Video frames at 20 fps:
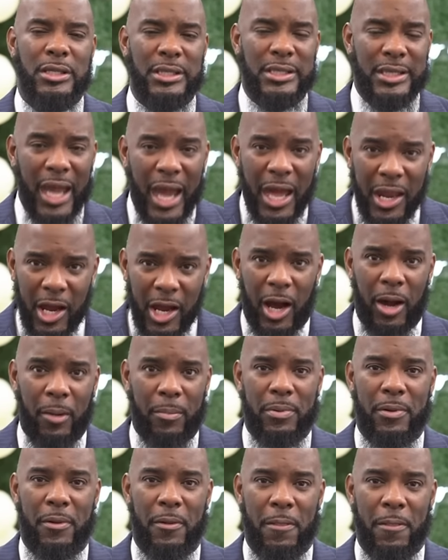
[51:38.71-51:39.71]
Get up
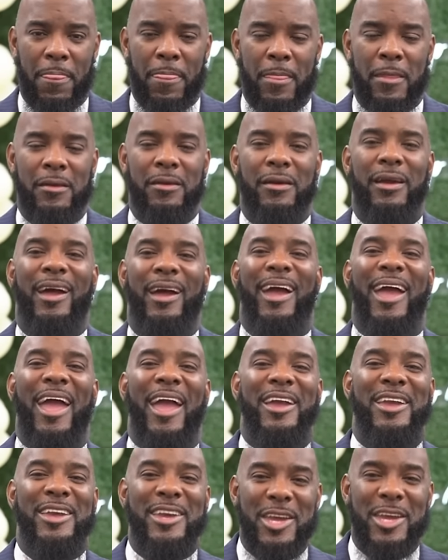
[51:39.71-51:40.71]

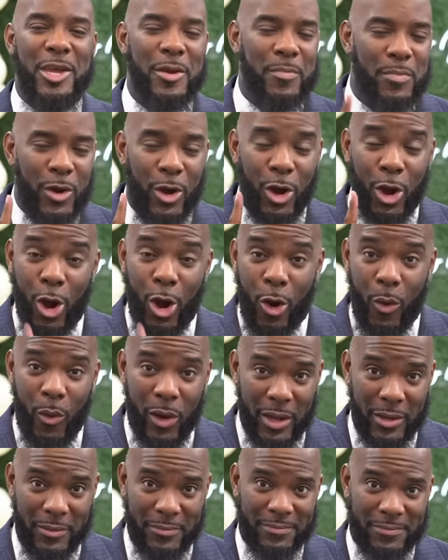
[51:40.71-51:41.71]
and keep
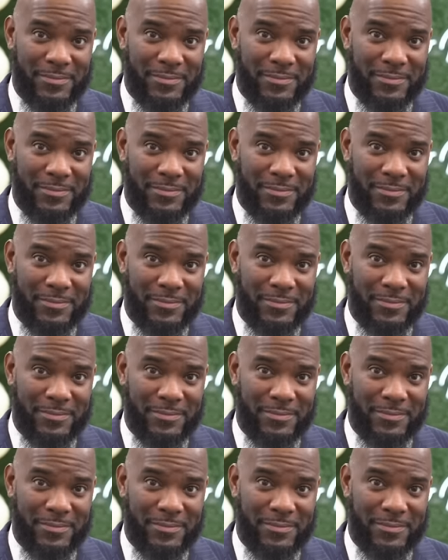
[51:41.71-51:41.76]
going.